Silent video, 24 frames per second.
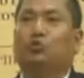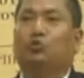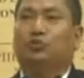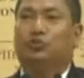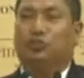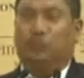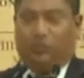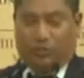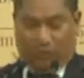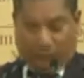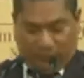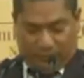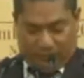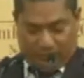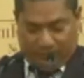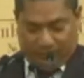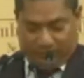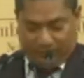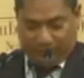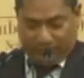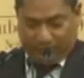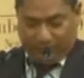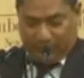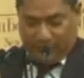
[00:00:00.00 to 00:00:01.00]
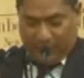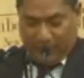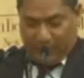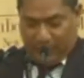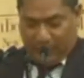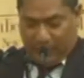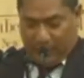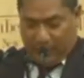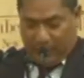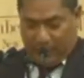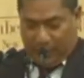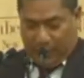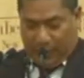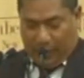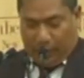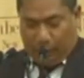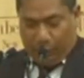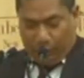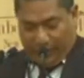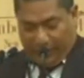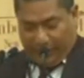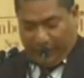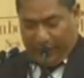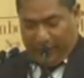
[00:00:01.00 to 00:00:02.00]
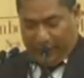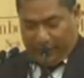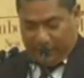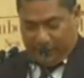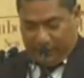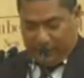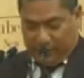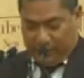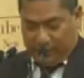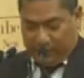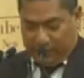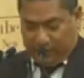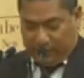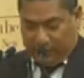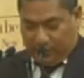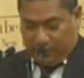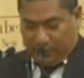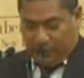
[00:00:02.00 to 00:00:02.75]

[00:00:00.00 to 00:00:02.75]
loose, weakened.